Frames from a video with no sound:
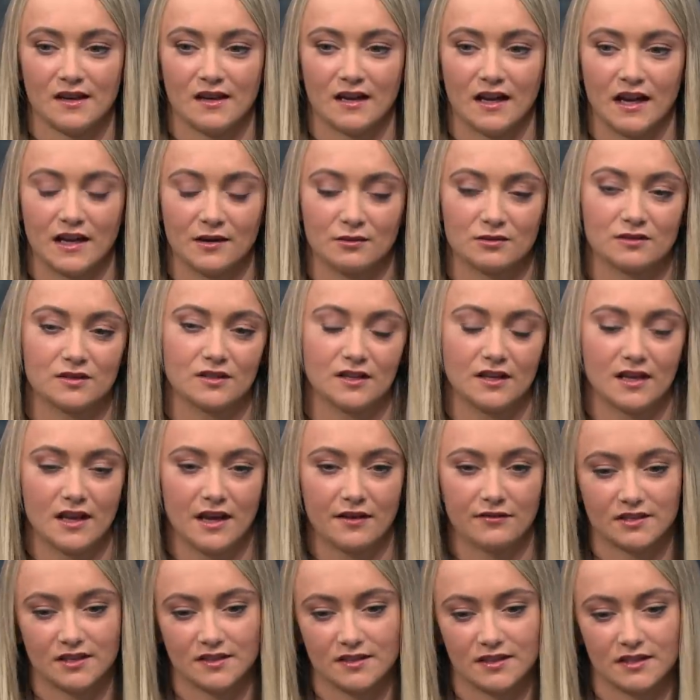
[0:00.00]
and it was
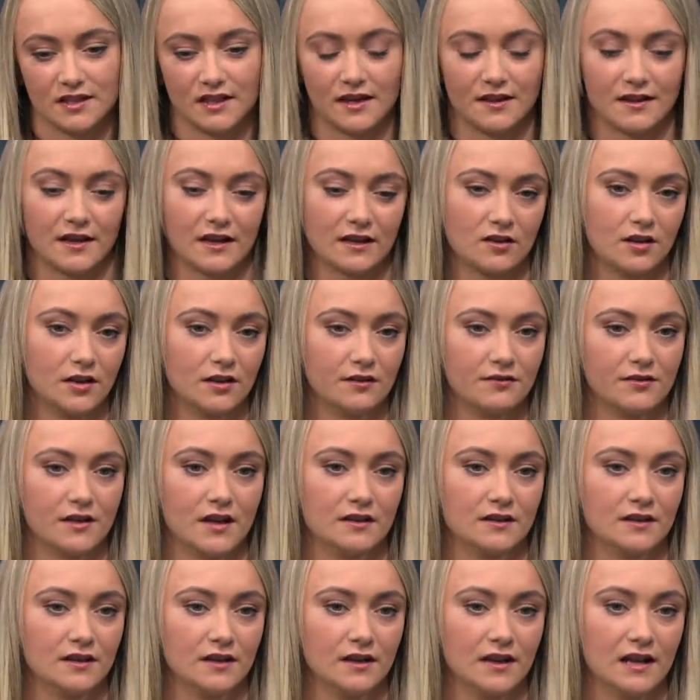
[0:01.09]
ever since that kind of
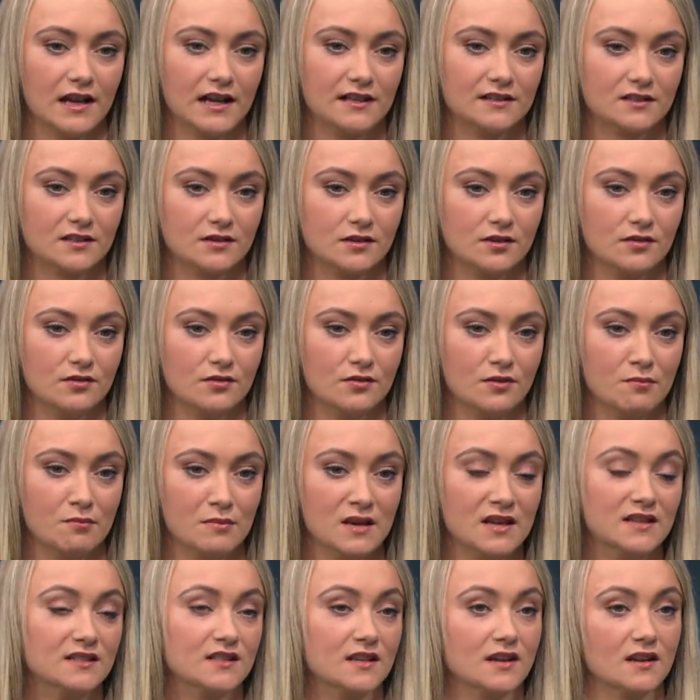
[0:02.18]
then led to
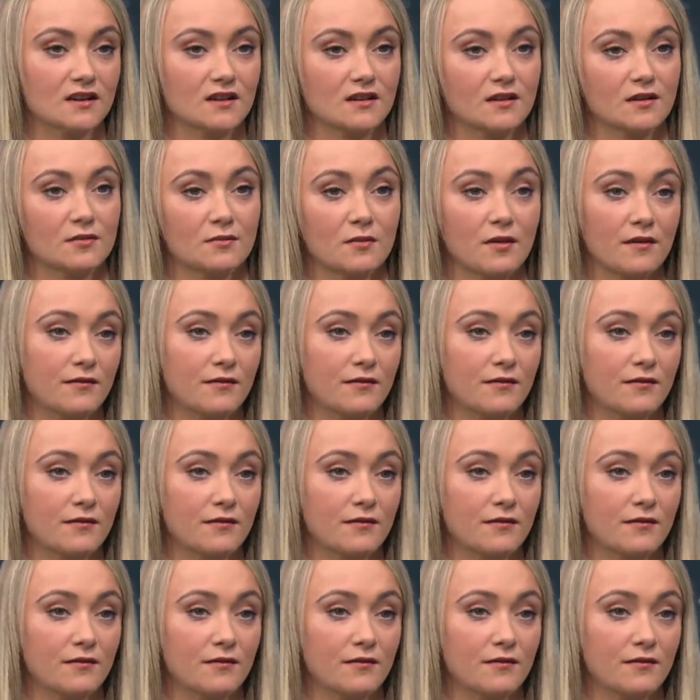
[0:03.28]
meeting